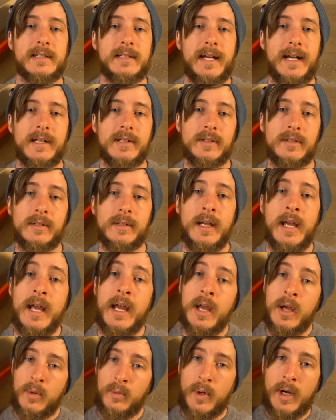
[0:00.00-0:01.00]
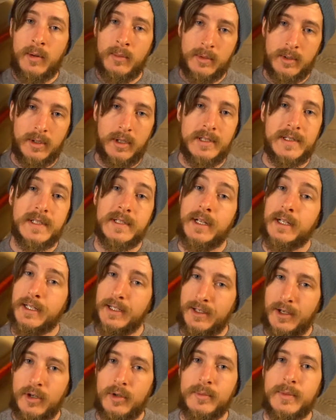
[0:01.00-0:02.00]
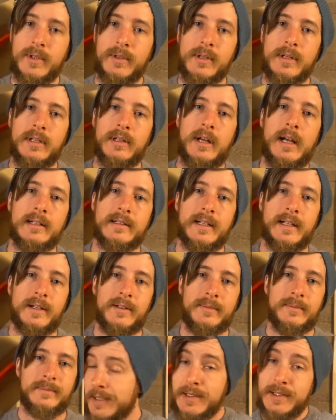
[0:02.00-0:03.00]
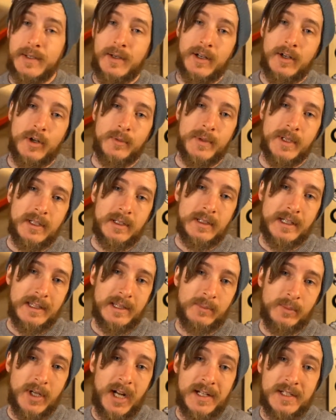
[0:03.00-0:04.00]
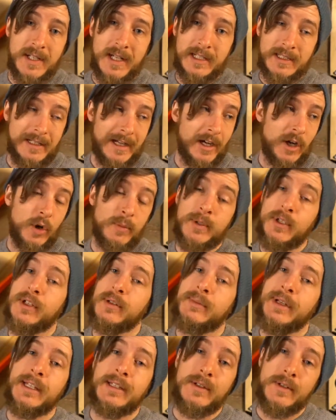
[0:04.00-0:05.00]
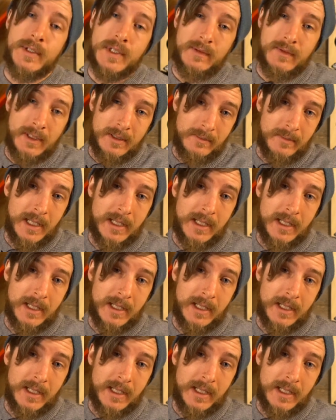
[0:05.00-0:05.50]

to tackle while we're all stuck at home during the lockdown. So I hope that you like the project. I hope you can make use of it,